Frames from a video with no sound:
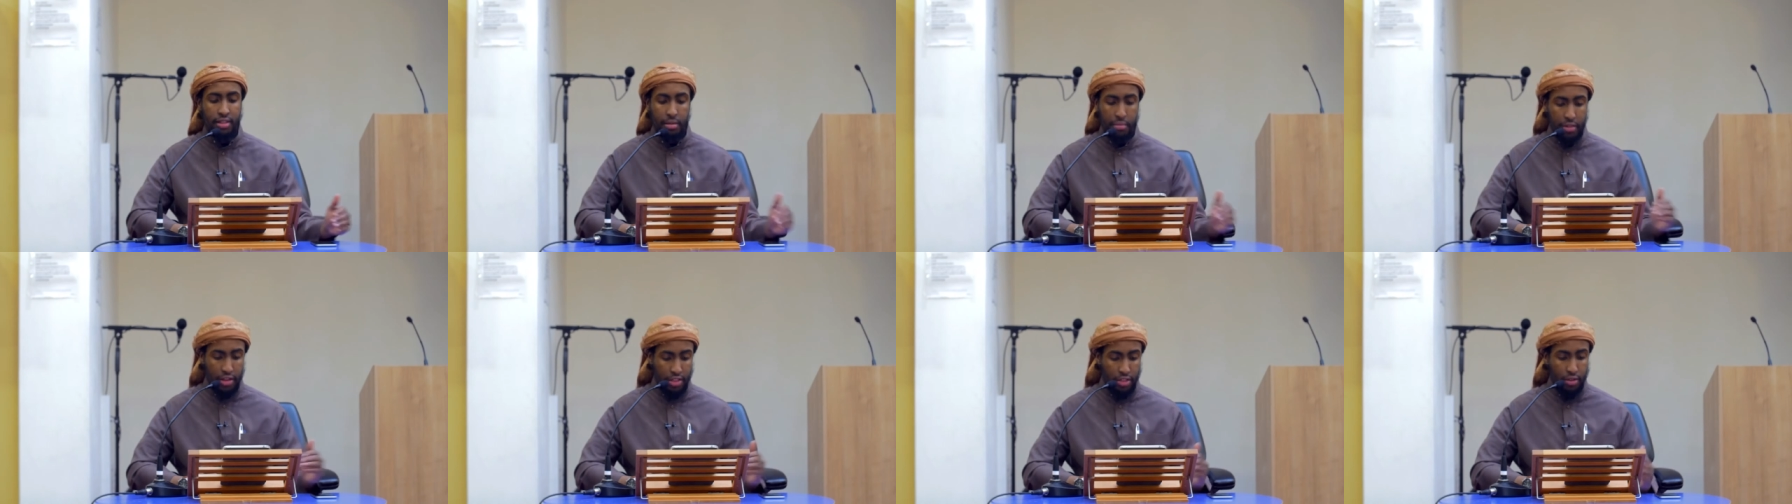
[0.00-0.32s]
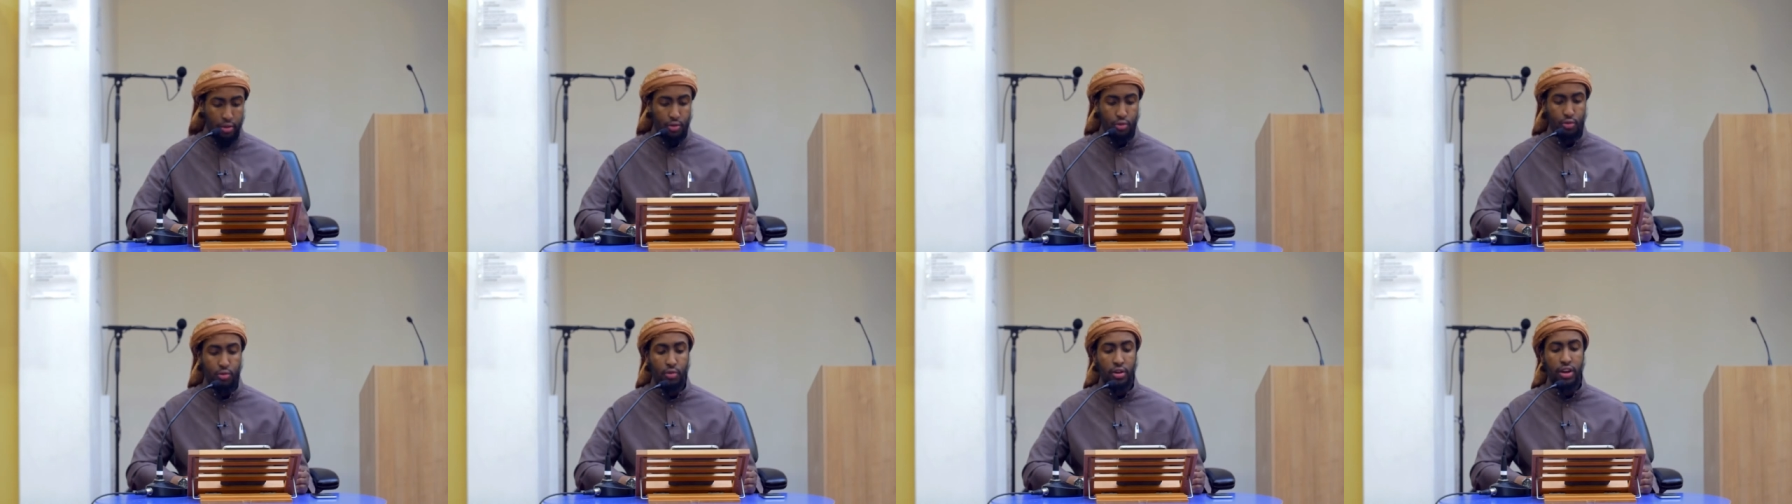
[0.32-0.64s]
them are
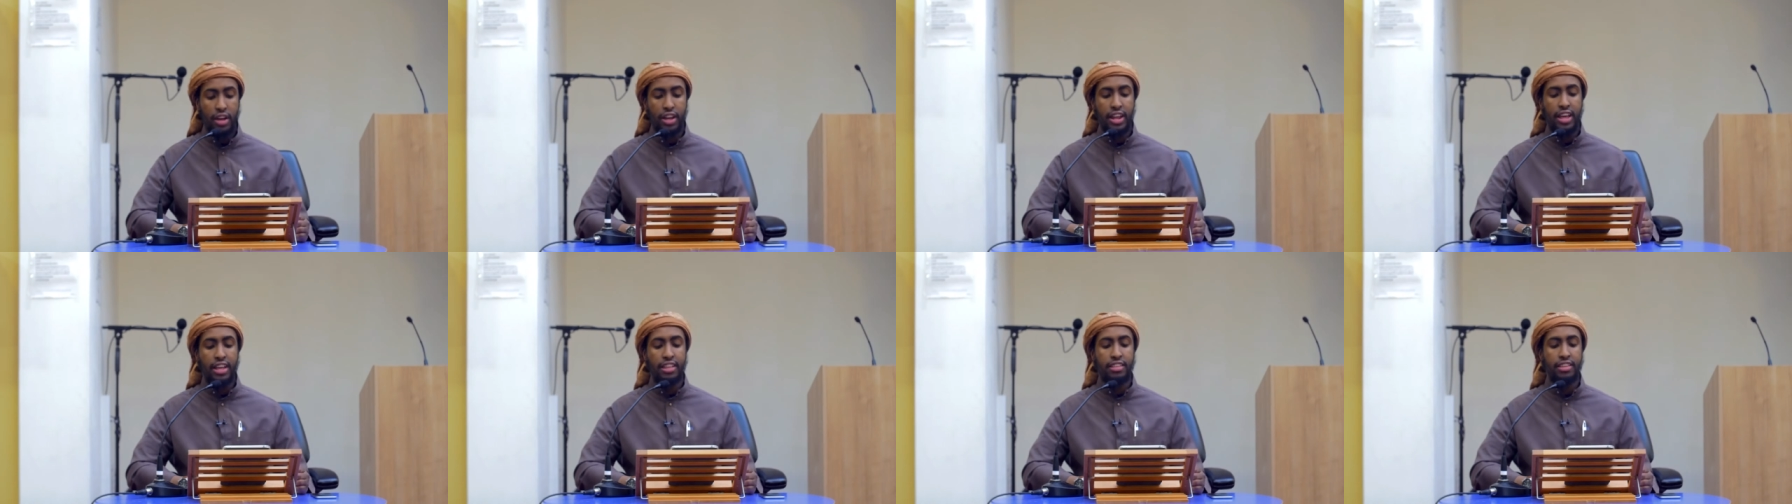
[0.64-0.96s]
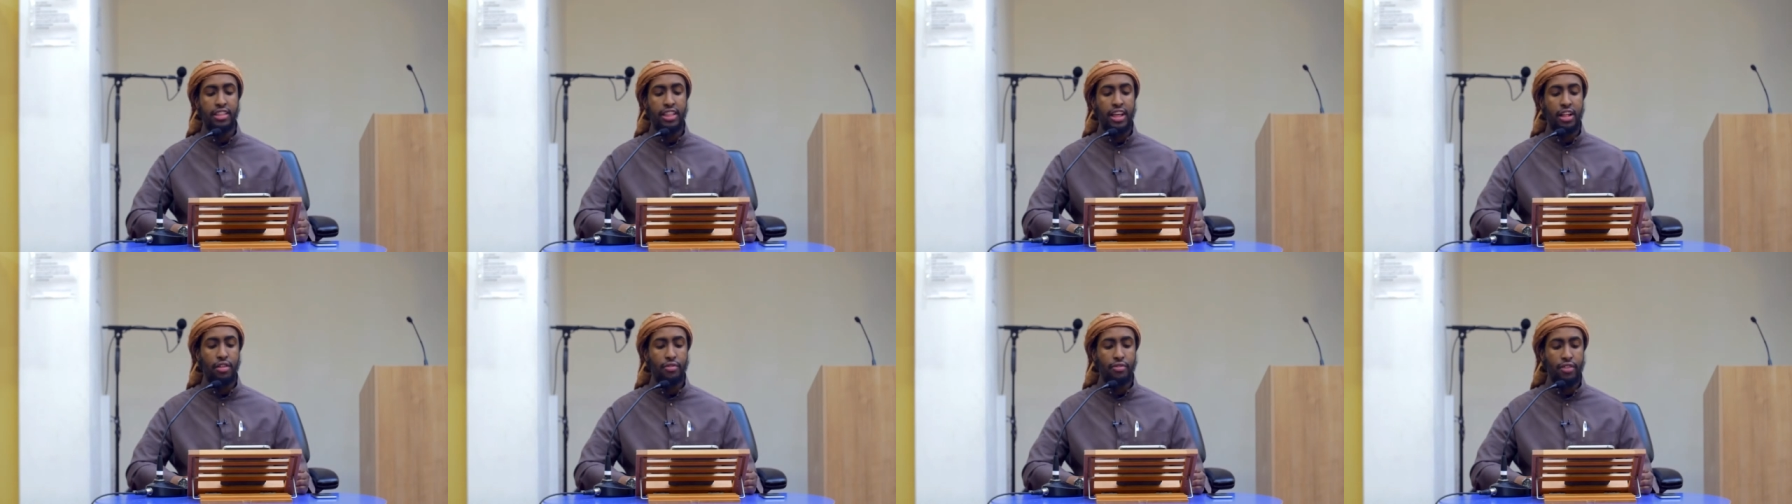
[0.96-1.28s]
those who are going to enter
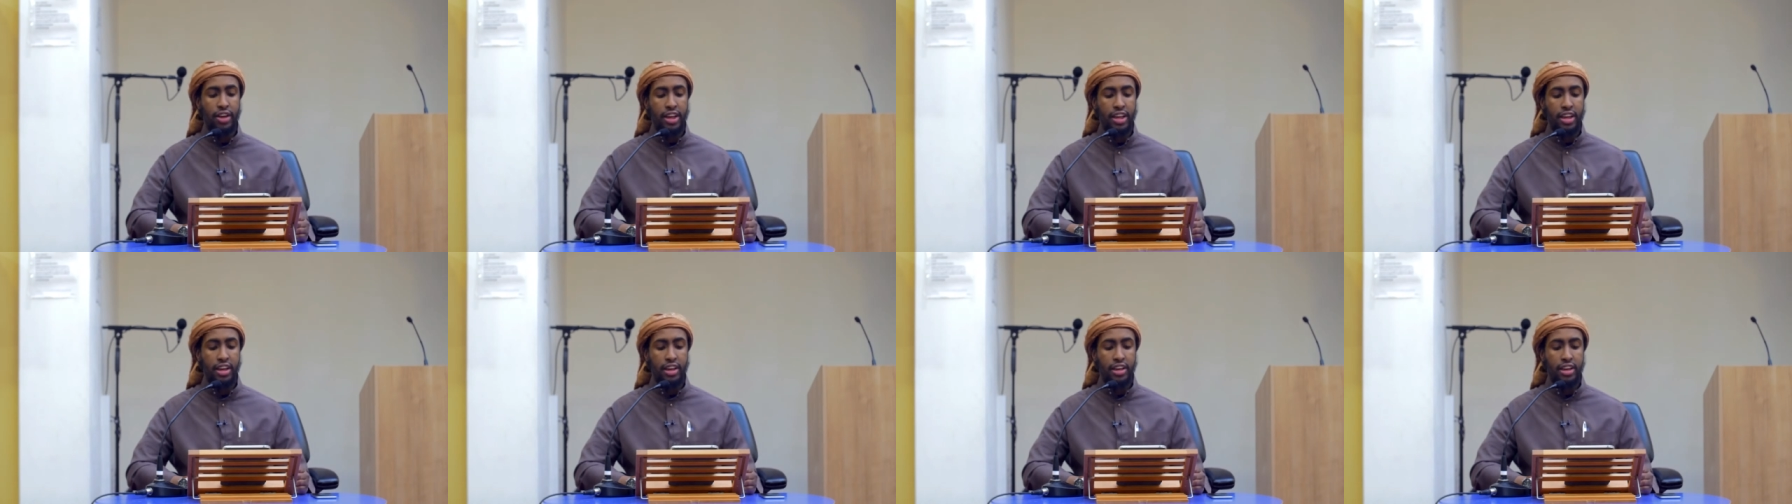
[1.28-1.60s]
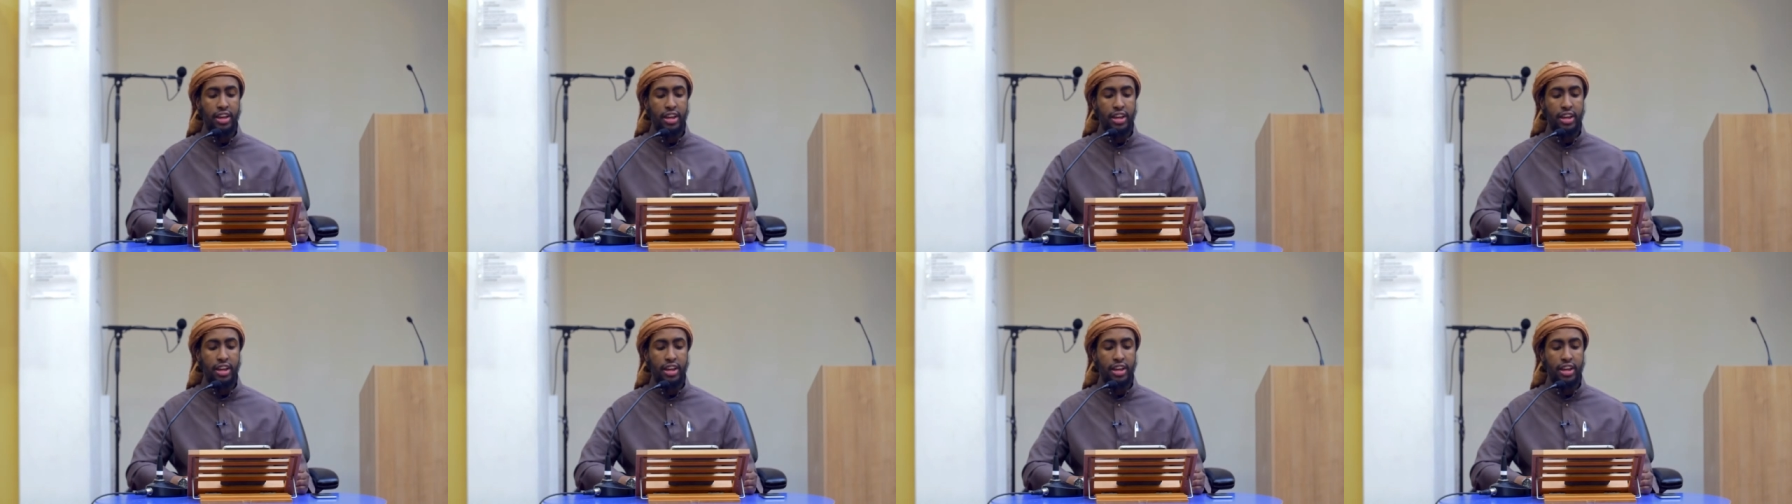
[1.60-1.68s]
the hellfire,